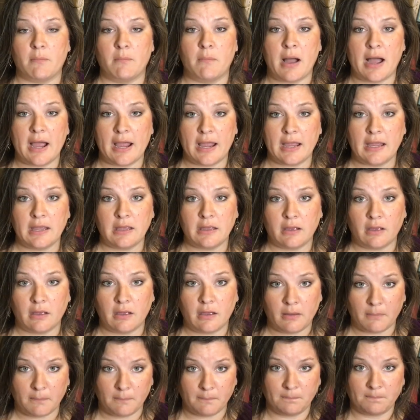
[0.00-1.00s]

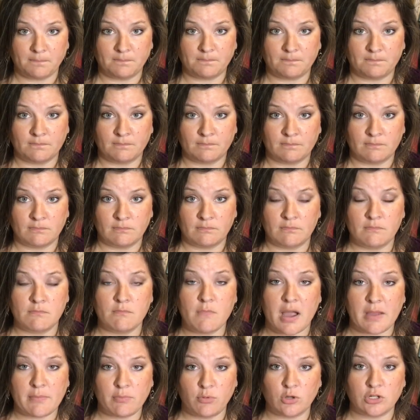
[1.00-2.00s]

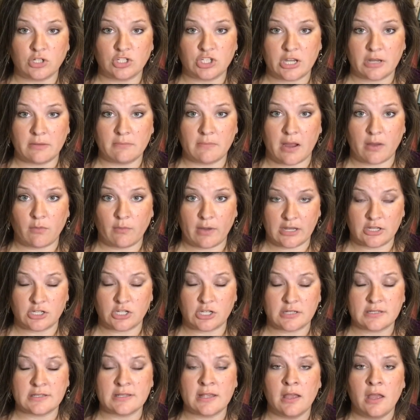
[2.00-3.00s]
My portion, my
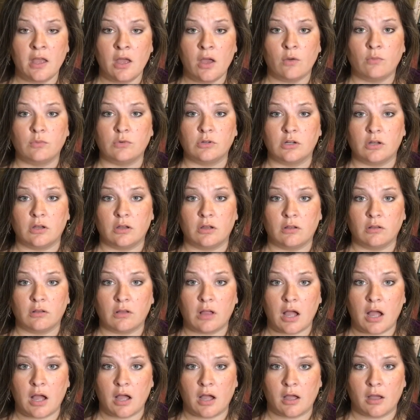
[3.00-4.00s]
wages, will